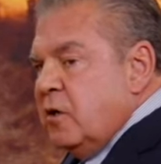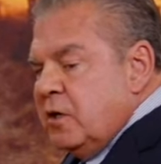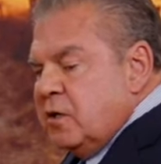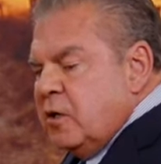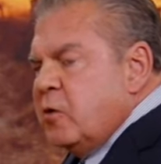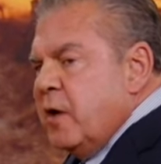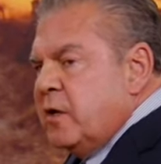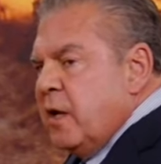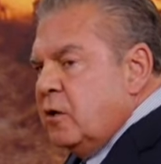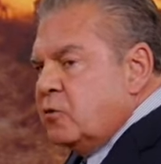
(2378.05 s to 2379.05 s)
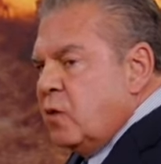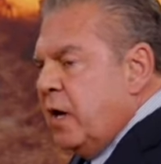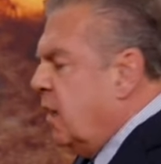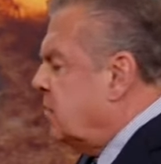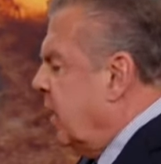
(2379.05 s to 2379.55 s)
He said, "Do you think that looks
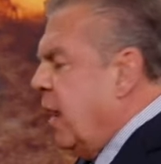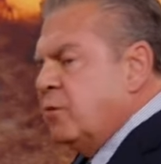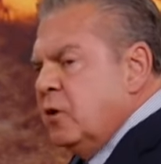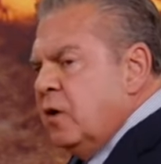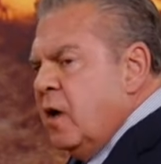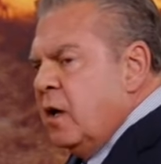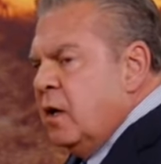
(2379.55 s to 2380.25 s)
right?" I said, "Absolutely not."